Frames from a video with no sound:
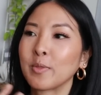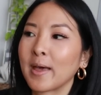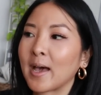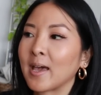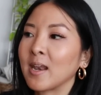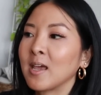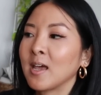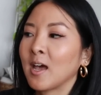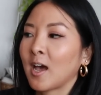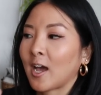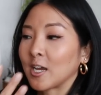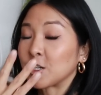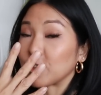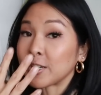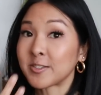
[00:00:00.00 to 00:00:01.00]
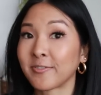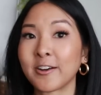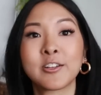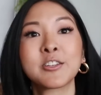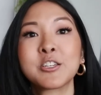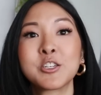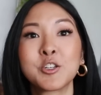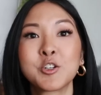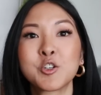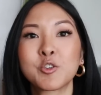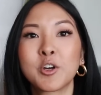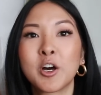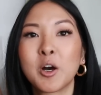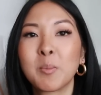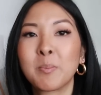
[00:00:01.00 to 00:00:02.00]
that I dress fairly
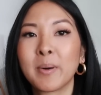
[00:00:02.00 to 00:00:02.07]
neutral,